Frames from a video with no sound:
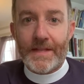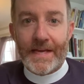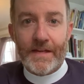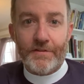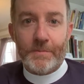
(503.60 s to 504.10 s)

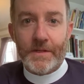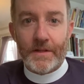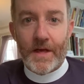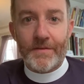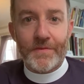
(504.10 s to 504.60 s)
That gives me a
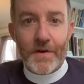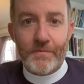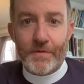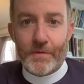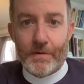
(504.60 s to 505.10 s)
lot of
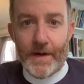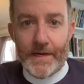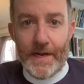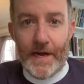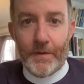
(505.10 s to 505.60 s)
comfort
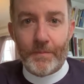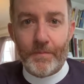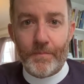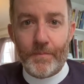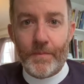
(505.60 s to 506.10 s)
right now,
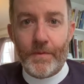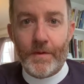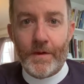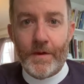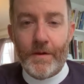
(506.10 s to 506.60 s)

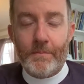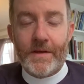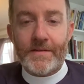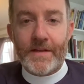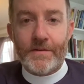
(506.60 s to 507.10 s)

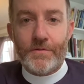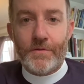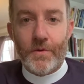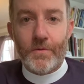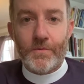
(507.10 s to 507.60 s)
because I
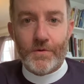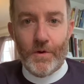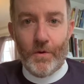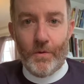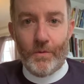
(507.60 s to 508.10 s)
don't
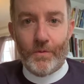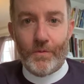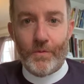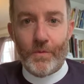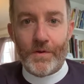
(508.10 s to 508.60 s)
know
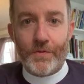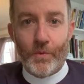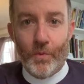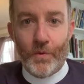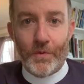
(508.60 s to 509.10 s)
what the
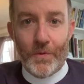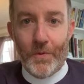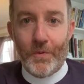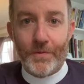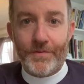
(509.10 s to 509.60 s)
world
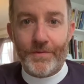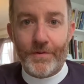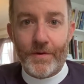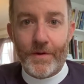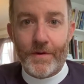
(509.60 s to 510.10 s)
holds,
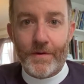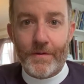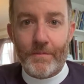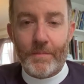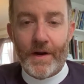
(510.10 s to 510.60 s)

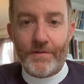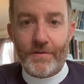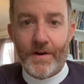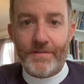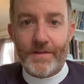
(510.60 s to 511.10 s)
but I
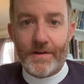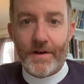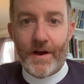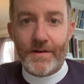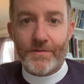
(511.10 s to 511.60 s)
trust that
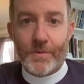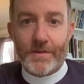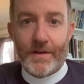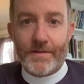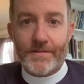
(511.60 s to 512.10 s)
God is
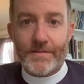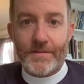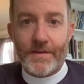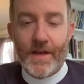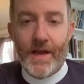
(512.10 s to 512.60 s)
with us.
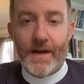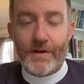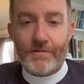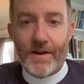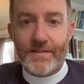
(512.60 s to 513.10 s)
And
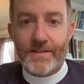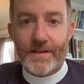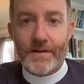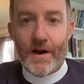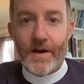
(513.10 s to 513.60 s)
I trust
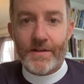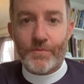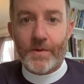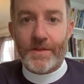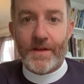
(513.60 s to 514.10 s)
that God
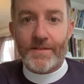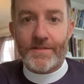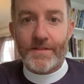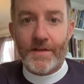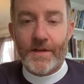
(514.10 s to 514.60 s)
is with
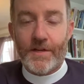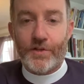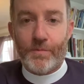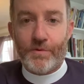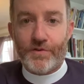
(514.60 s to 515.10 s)
us
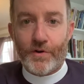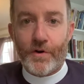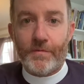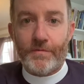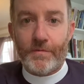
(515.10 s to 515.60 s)
to
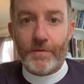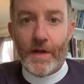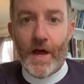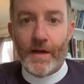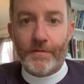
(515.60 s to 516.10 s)
preserve
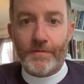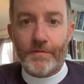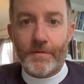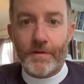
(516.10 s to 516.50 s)
life,